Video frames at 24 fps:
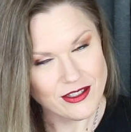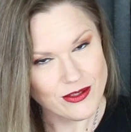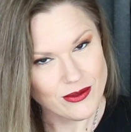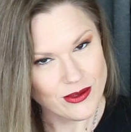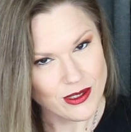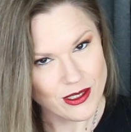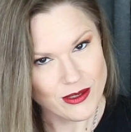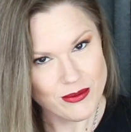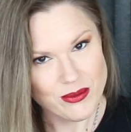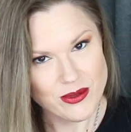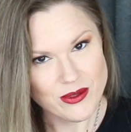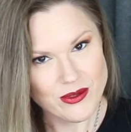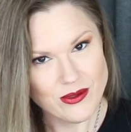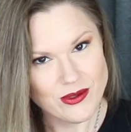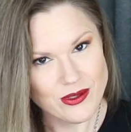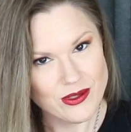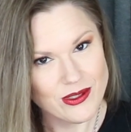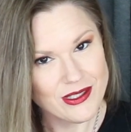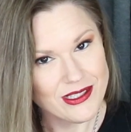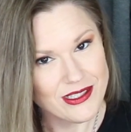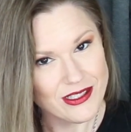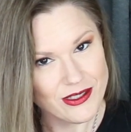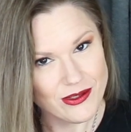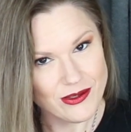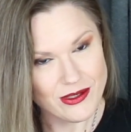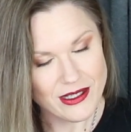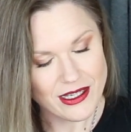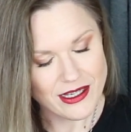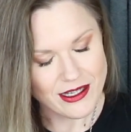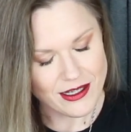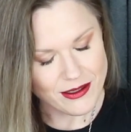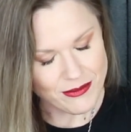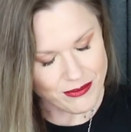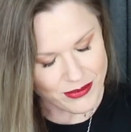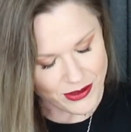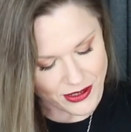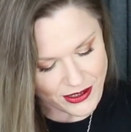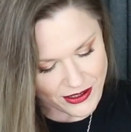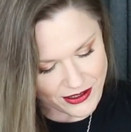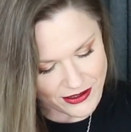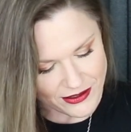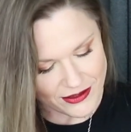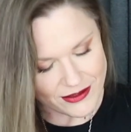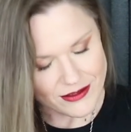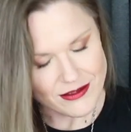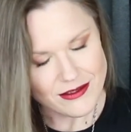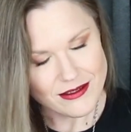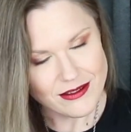You are prone to do that,
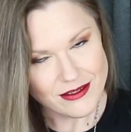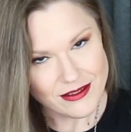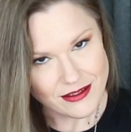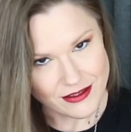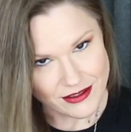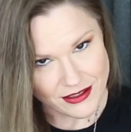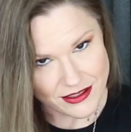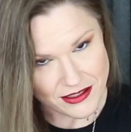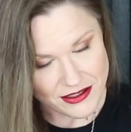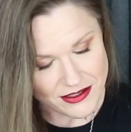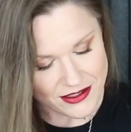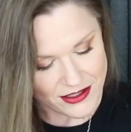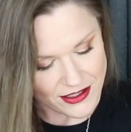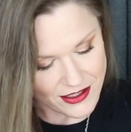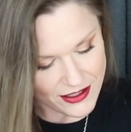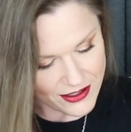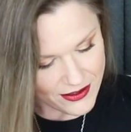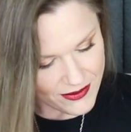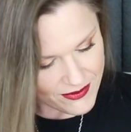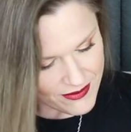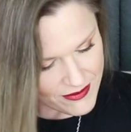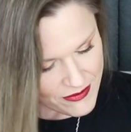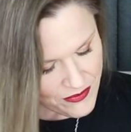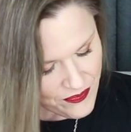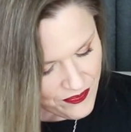but let's see.